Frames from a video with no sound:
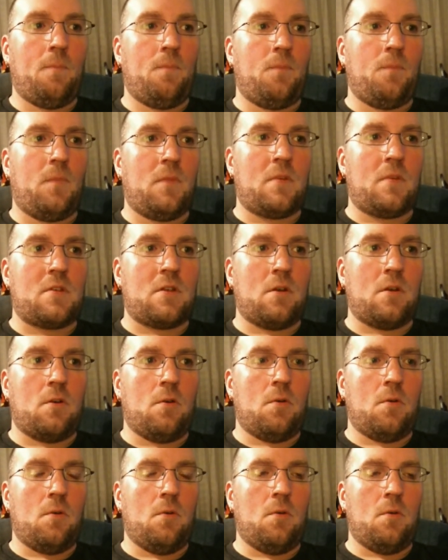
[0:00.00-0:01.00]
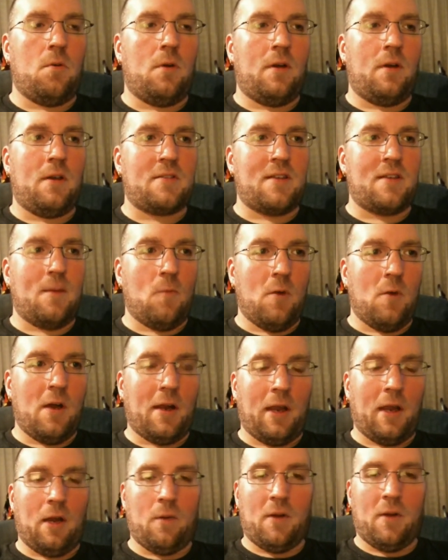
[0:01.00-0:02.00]
So as I'm
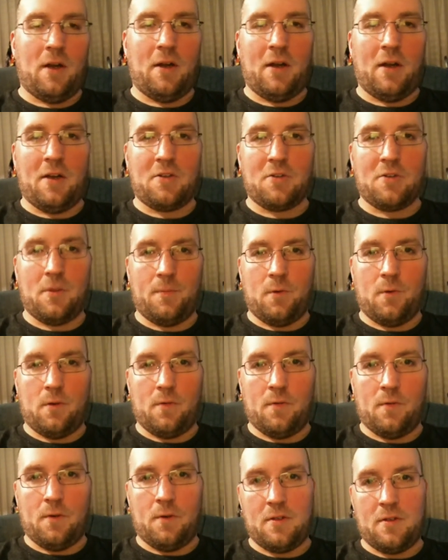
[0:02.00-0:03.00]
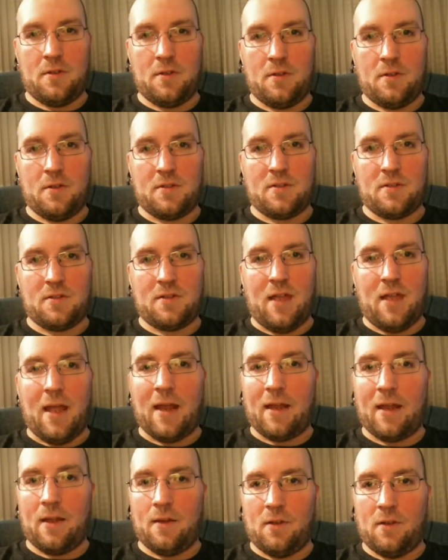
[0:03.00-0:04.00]
walking around, I trip over this
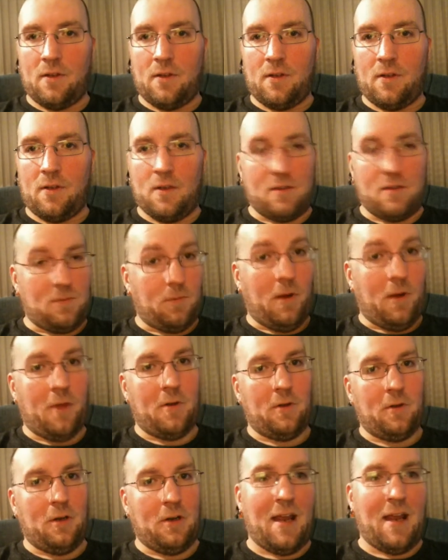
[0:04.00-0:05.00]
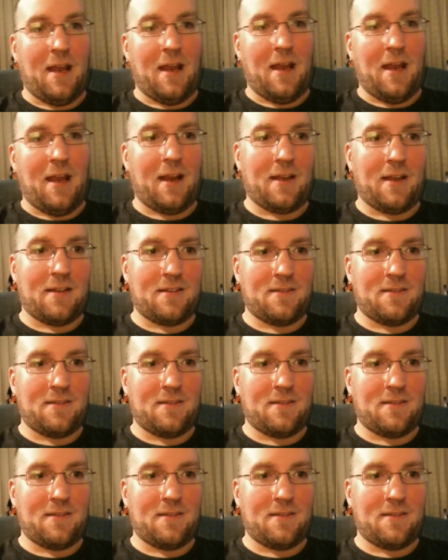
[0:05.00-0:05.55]
stack of, and it's a rather large stack,